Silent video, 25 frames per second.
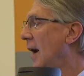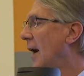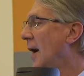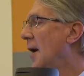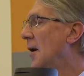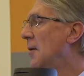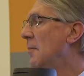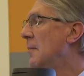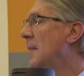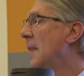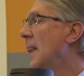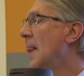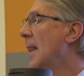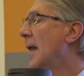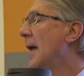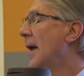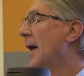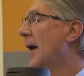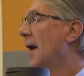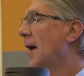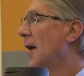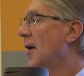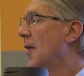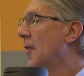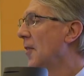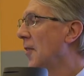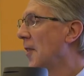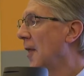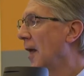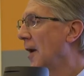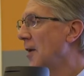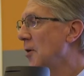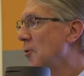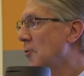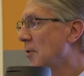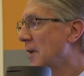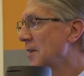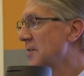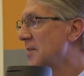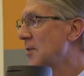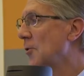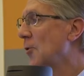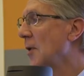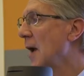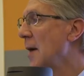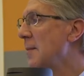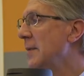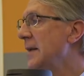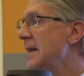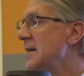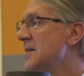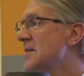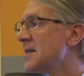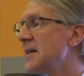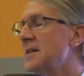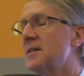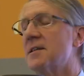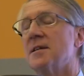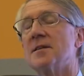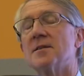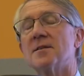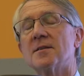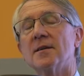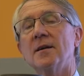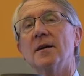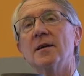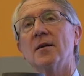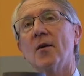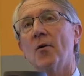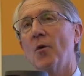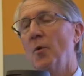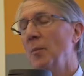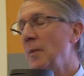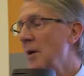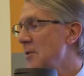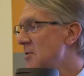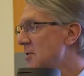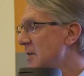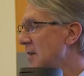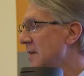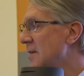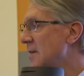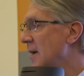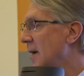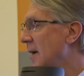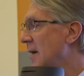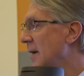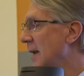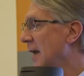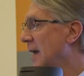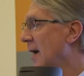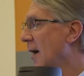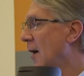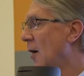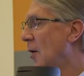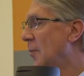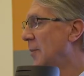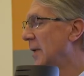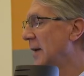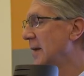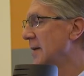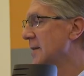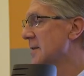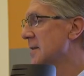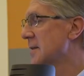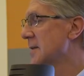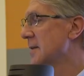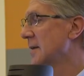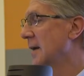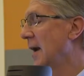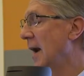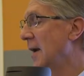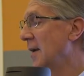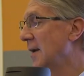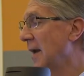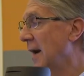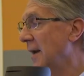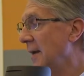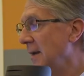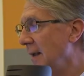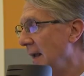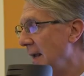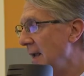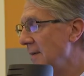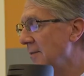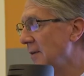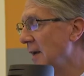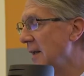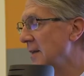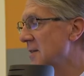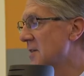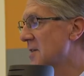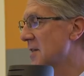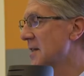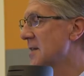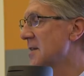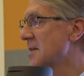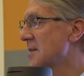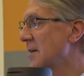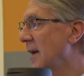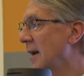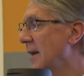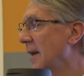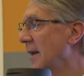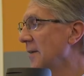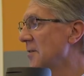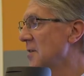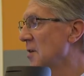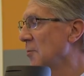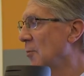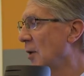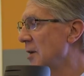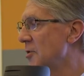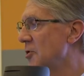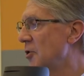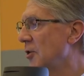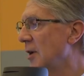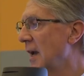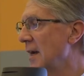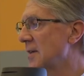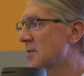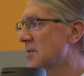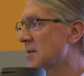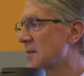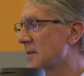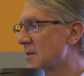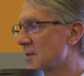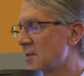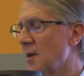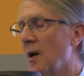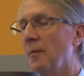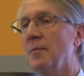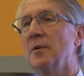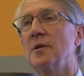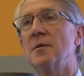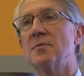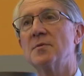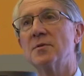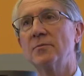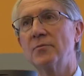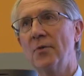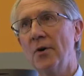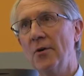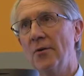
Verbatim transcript: um, you can still get many cities that are almost entirely car-based. And, and even in cities like London, once you get to the suburbs and